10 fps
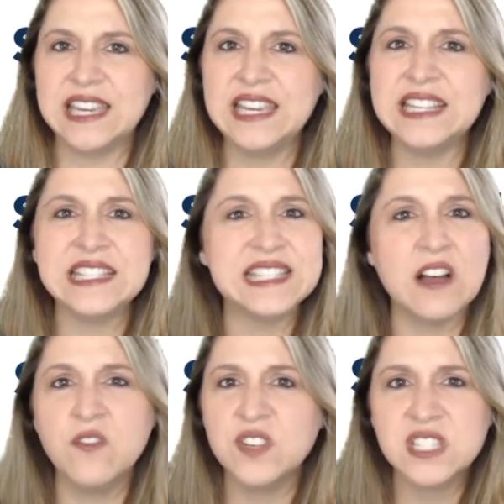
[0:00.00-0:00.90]
The key
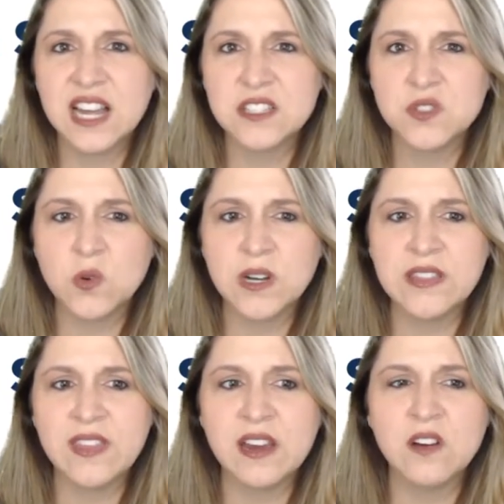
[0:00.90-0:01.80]
itself is not stored
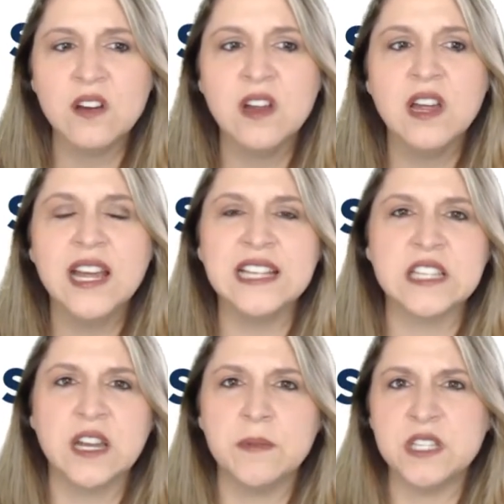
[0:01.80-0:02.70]
in there.
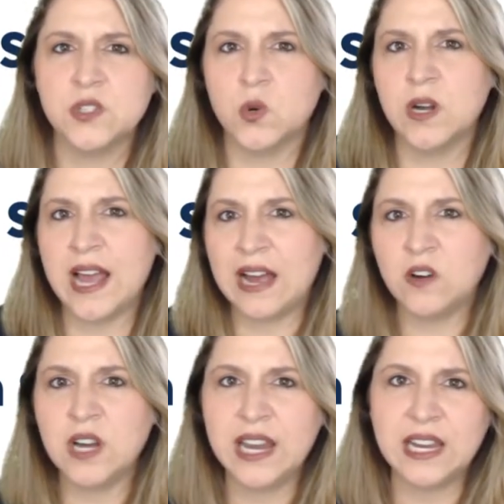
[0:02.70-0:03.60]
It's going to be stored
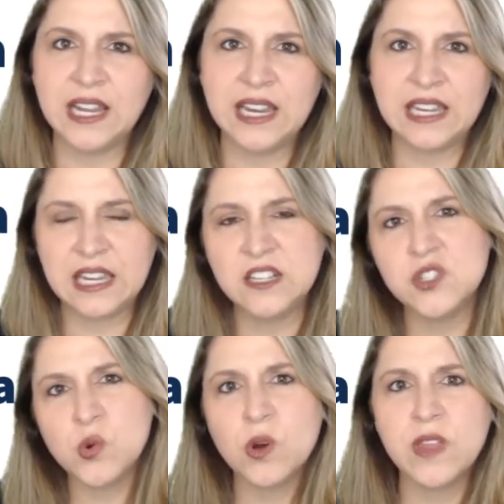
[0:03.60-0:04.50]
out in a key
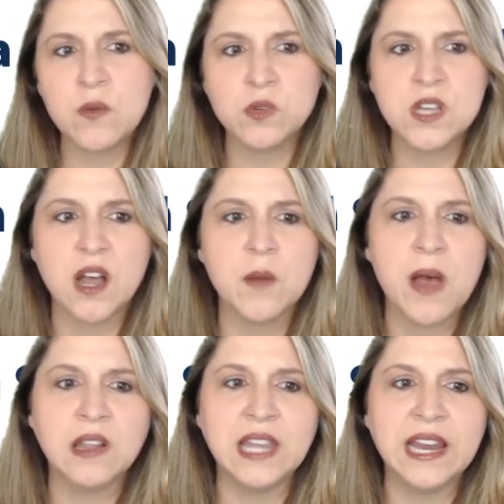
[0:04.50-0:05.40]
store that we'll talk
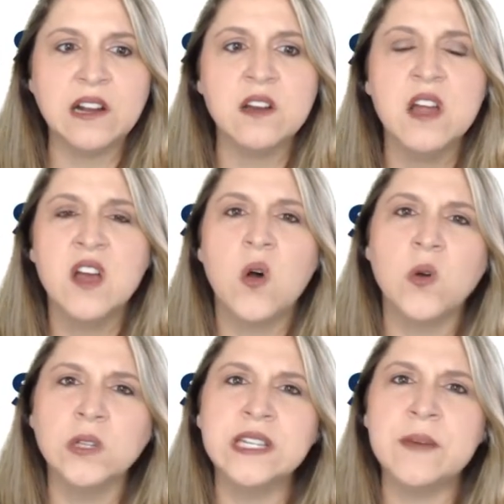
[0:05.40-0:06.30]
about later.
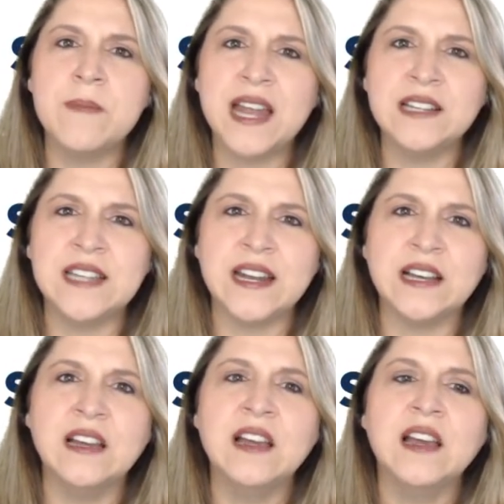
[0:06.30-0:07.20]
Only the
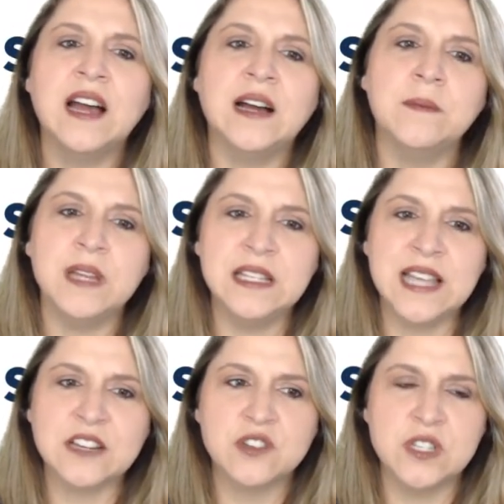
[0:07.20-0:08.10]
metadata
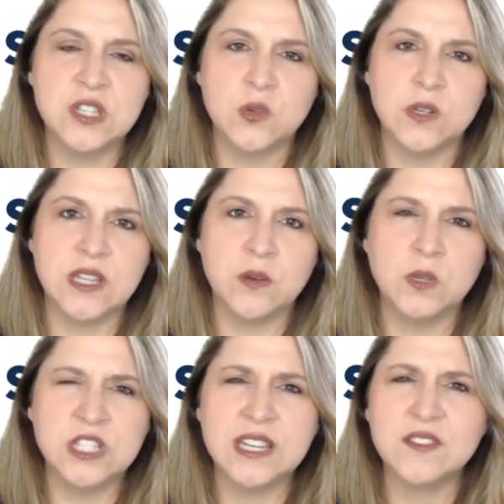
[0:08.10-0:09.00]
is actually stored there,
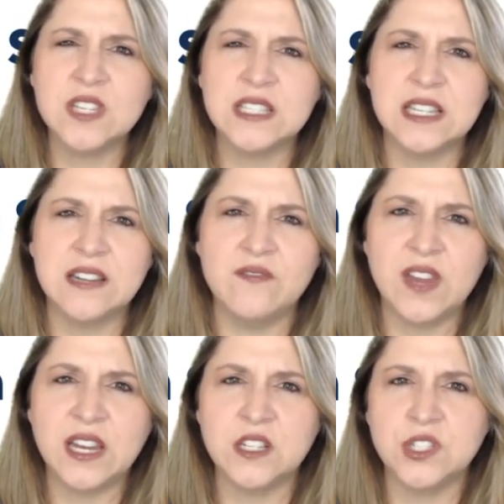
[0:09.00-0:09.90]
which gives us an
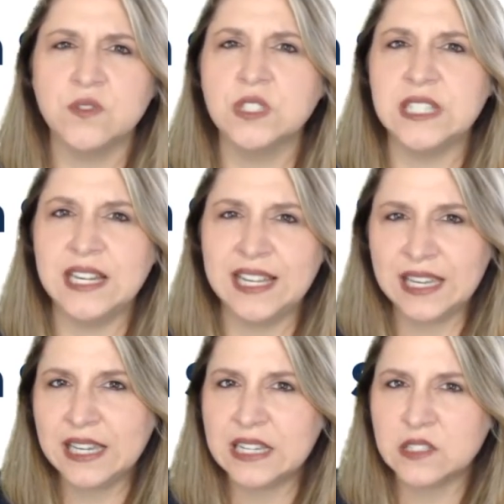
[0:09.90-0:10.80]
advantage over
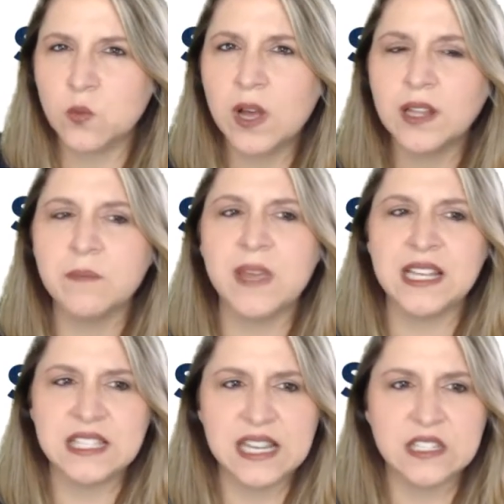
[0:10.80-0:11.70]
TDE as well and
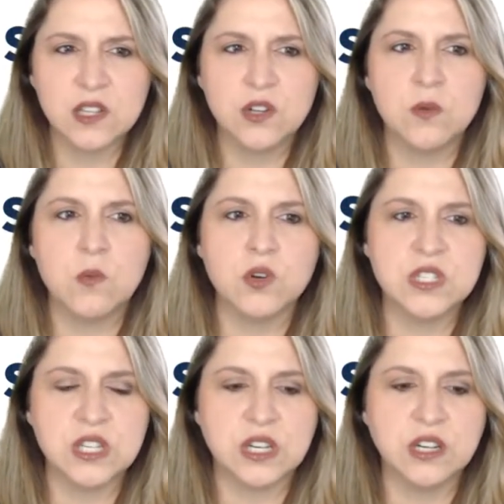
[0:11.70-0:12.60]
makes things a little more
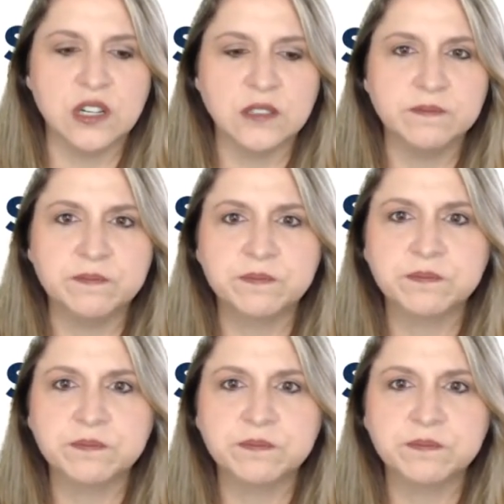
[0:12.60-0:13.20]
secure.